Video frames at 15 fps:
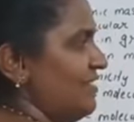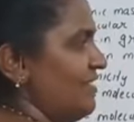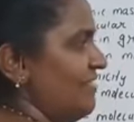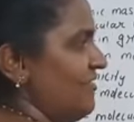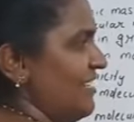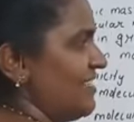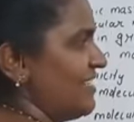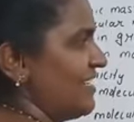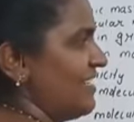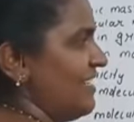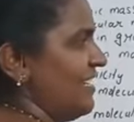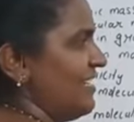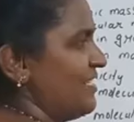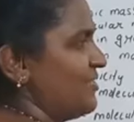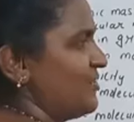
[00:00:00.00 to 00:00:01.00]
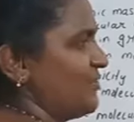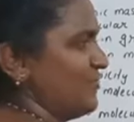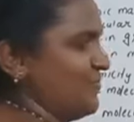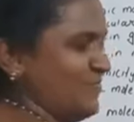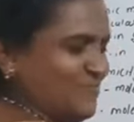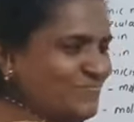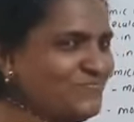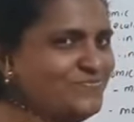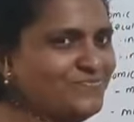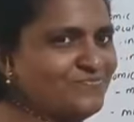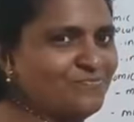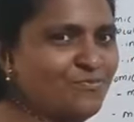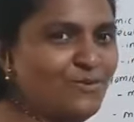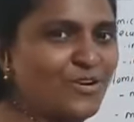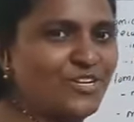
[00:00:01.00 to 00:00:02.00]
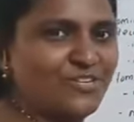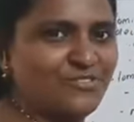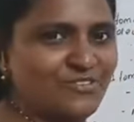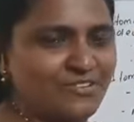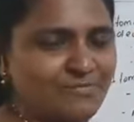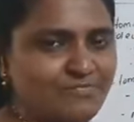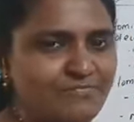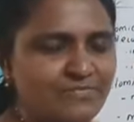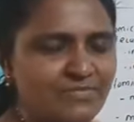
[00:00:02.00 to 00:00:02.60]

Now I am taking N2, molecule.